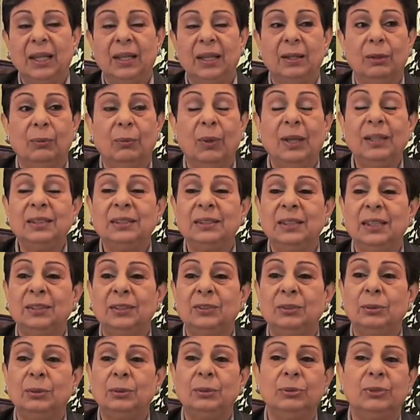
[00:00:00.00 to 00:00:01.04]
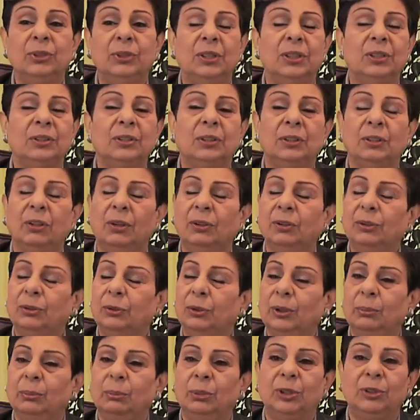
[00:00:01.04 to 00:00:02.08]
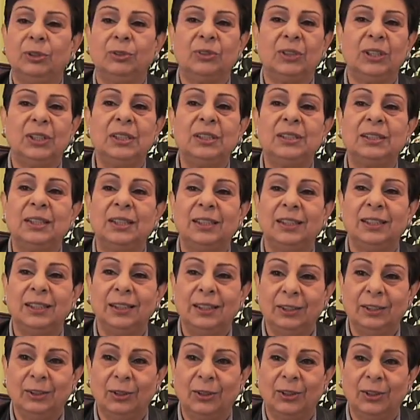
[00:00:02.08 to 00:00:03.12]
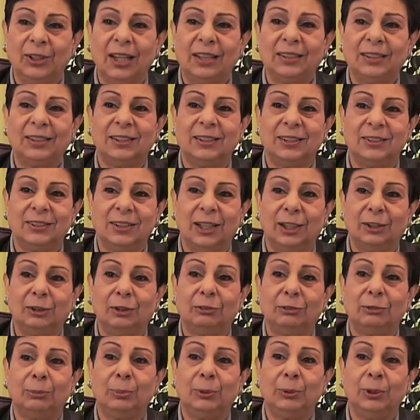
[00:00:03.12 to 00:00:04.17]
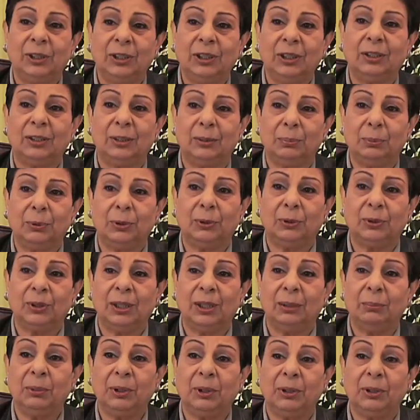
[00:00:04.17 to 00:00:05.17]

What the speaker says: The one-state solution isn't going to emerge easily or as a result of a political program,